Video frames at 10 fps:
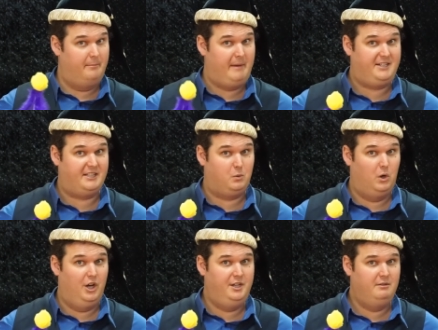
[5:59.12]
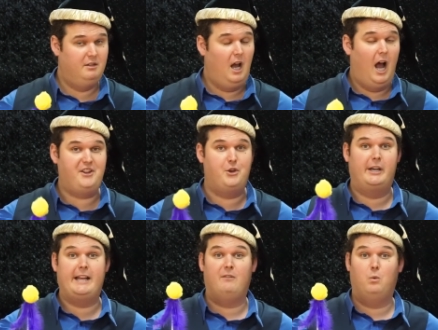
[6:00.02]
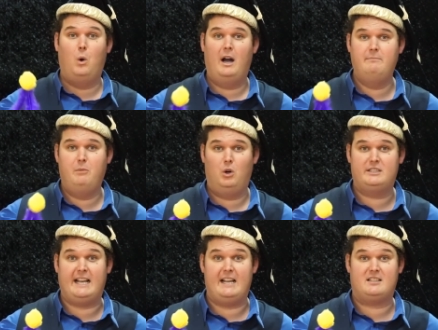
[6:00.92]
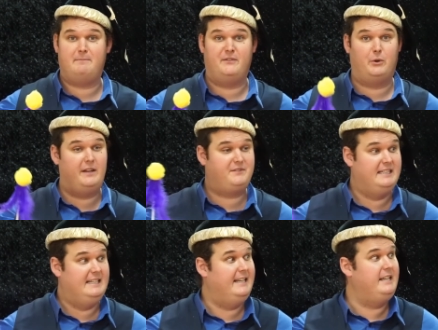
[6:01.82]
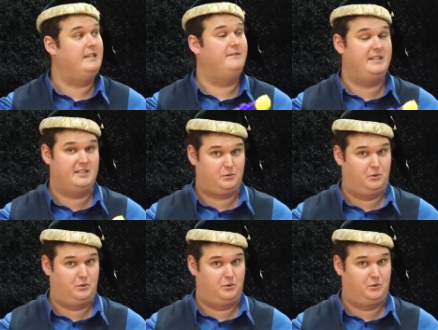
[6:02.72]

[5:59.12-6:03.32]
the magic word, and you only have one more guess before you have to leave this